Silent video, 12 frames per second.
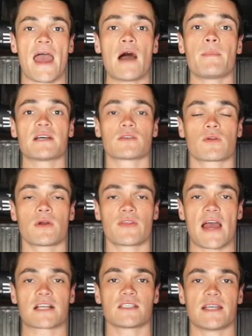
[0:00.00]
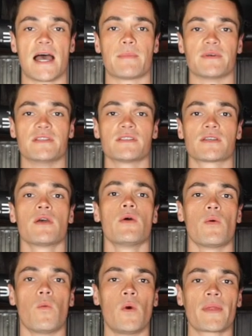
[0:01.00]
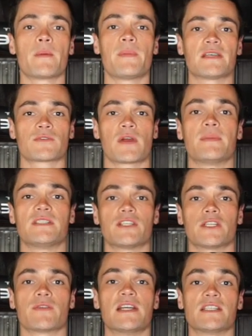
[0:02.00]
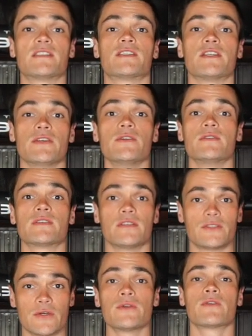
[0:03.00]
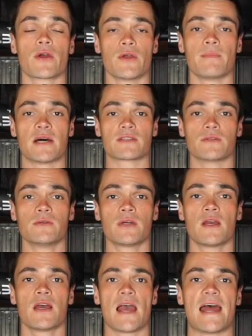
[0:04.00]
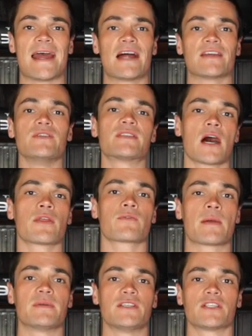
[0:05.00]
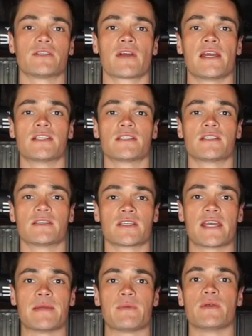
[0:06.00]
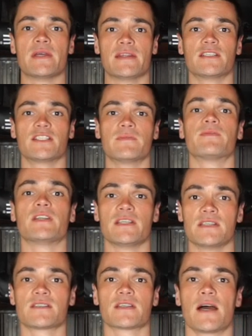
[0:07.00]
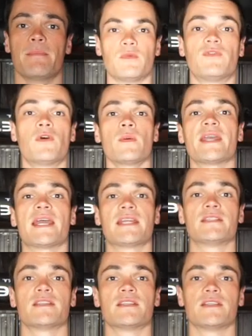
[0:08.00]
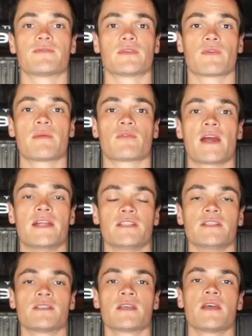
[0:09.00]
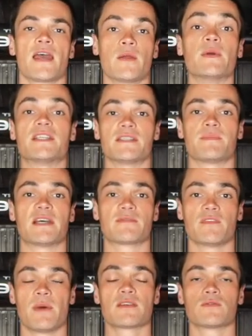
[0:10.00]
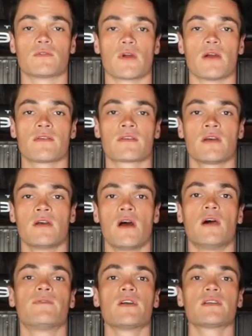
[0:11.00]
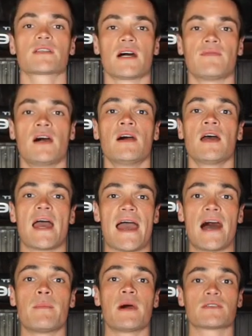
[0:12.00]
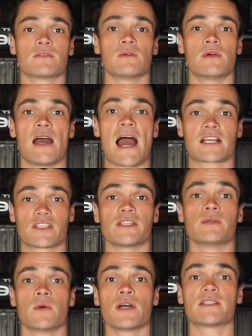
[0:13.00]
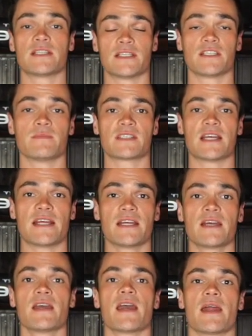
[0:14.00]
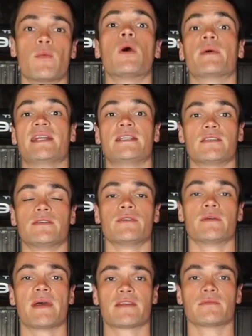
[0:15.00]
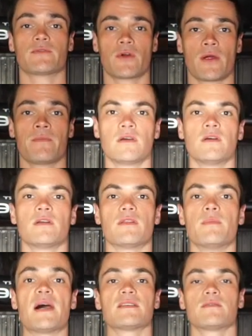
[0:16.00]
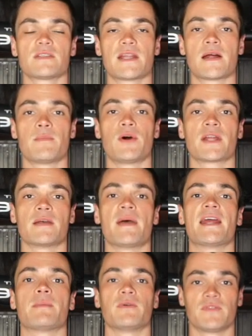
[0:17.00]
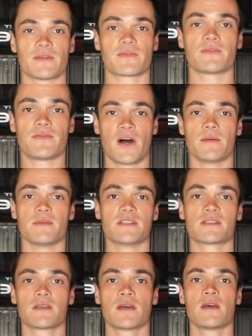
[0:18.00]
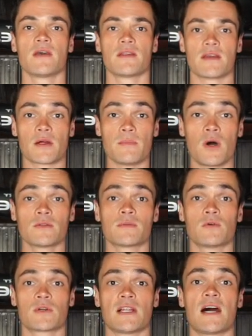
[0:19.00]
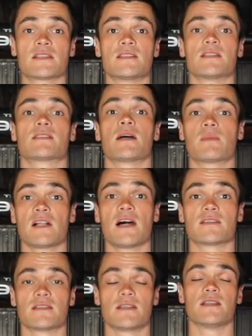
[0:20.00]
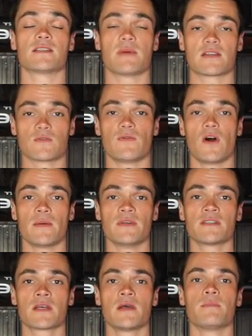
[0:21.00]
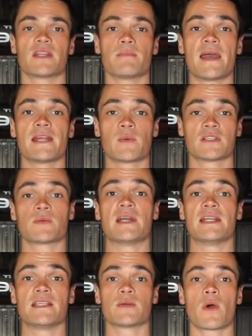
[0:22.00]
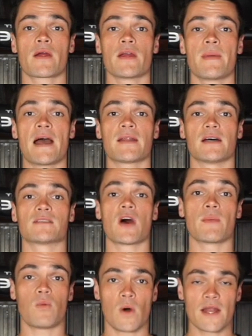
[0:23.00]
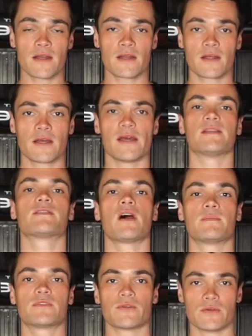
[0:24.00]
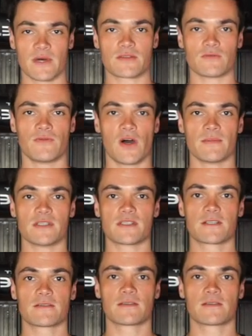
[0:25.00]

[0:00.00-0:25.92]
how muscle growth actually happens, what the best repetition range is to use to grow your muscle, and how to use other repetition ranges to keep you in the gym for years to come. Before we get into the different rep ranges and which is best for muscle growth, I'll first cover how muscle actually works in a gym setting and what we need to do to make them grow. The muscles in our body are made up of different fibers. There are multiple classes and subclasses to these muscle fibers, but the main ones we need to worry about are type 1 and type 2 muscle fibers.